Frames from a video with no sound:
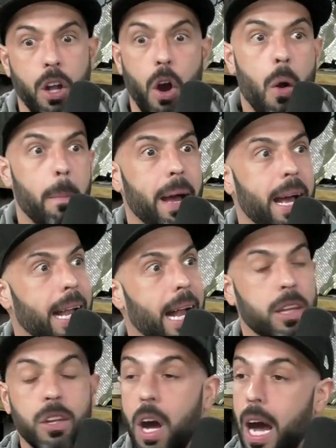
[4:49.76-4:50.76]
No,
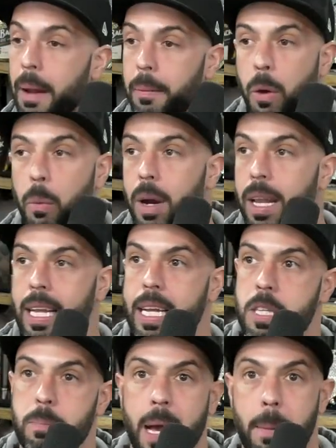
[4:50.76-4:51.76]
man. No? I don't know what it
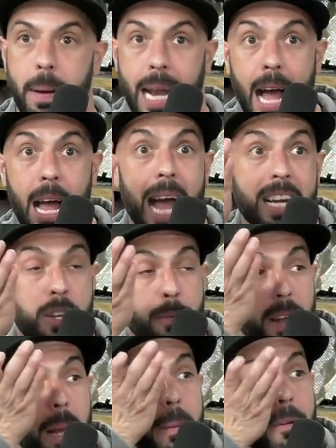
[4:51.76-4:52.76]
is, man, but I actually
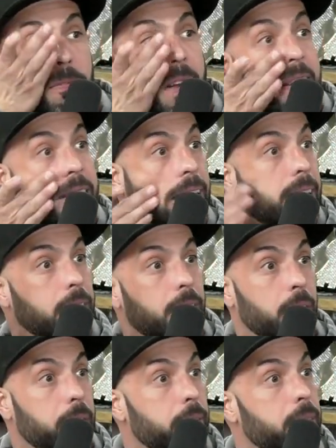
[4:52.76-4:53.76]
fell on my face and, you
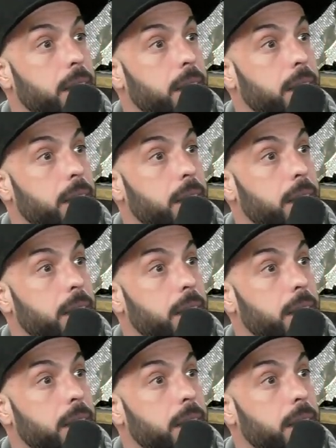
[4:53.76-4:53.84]
know.